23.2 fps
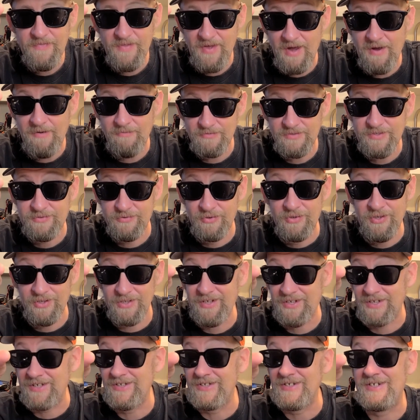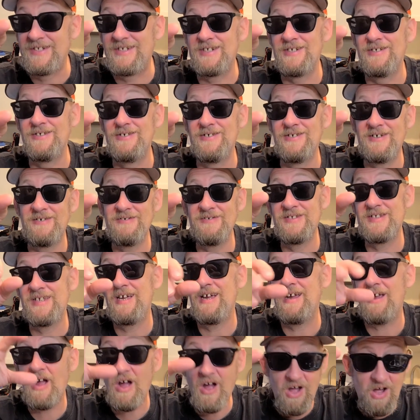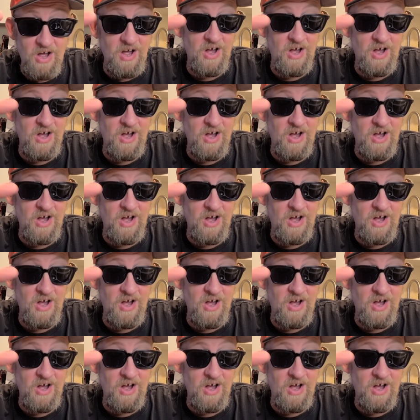that was really good too. I was like,